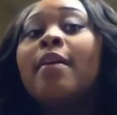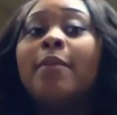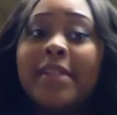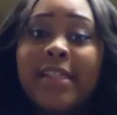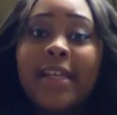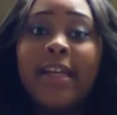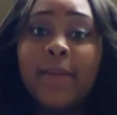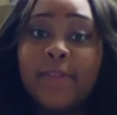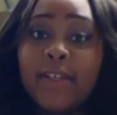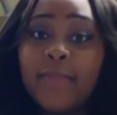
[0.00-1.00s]
Once again,
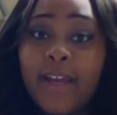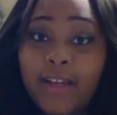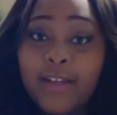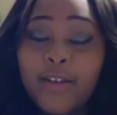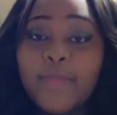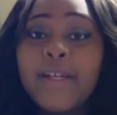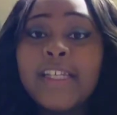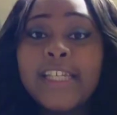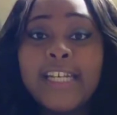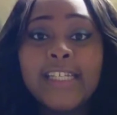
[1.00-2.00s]
Amazon.com,
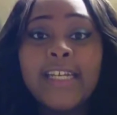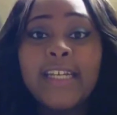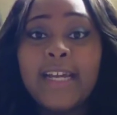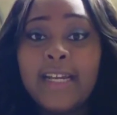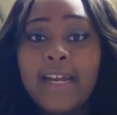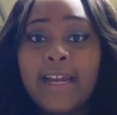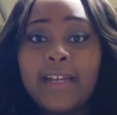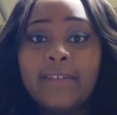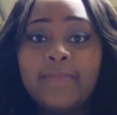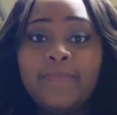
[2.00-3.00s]
sixteen ninety
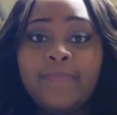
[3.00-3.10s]
nine.